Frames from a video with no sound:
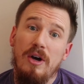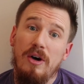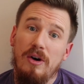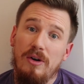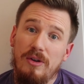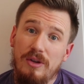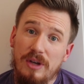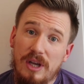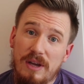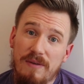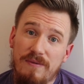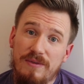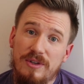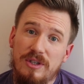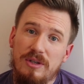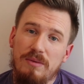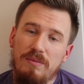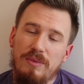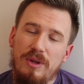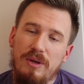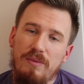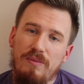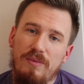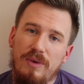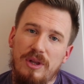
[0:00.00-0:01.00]
or looking for
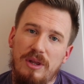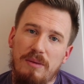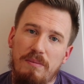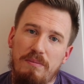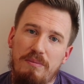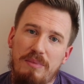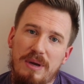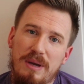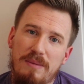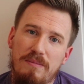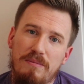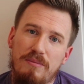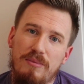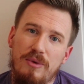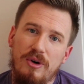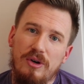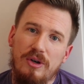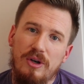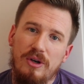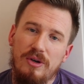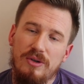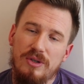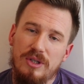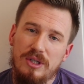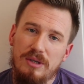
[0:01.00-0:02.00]
something with a bit more
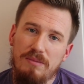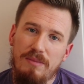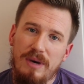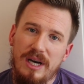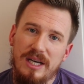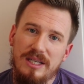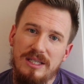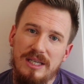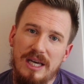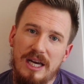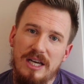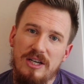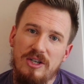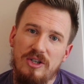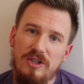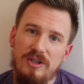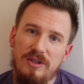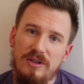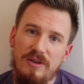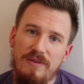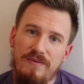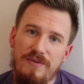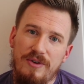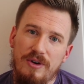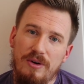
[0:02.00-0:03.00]

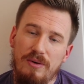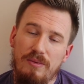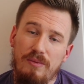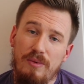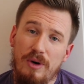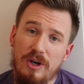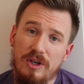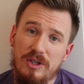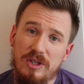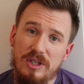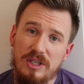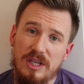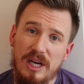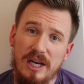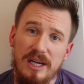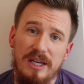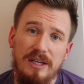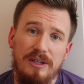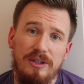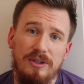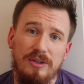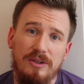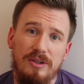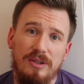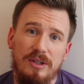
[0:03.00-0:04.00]
customization of your wash
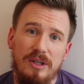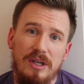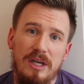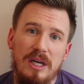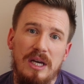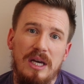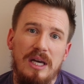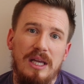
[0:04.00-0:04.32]
cycle,